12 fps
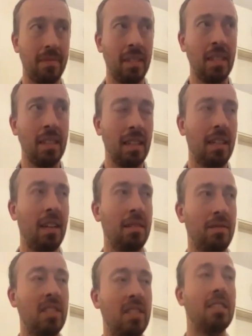he kind
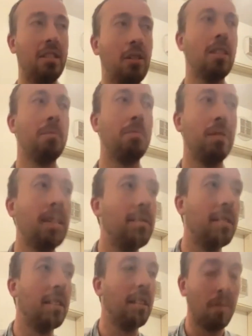of sincerely
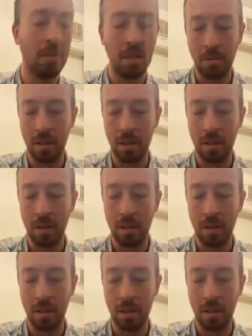believes that the only